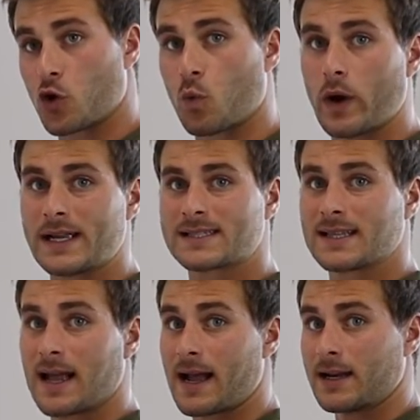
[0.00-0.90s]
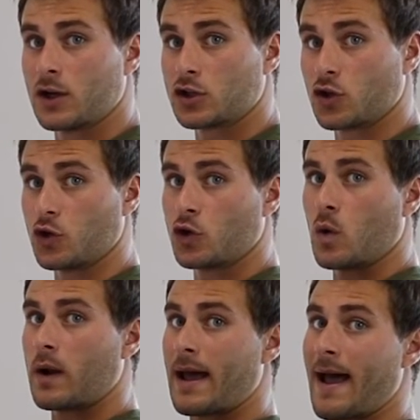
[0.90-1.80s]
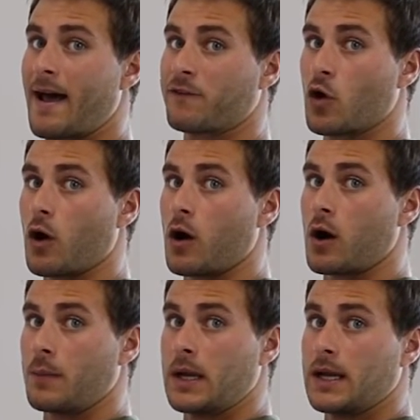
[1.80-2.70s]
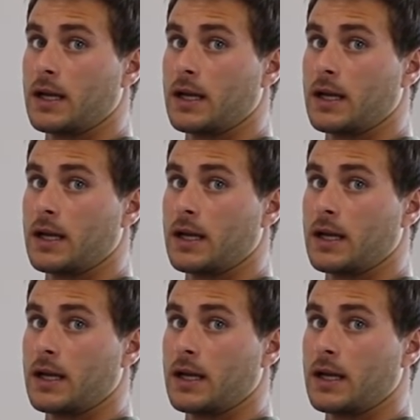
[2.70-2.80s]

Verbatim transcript: your waistline, so you don't want to have your arm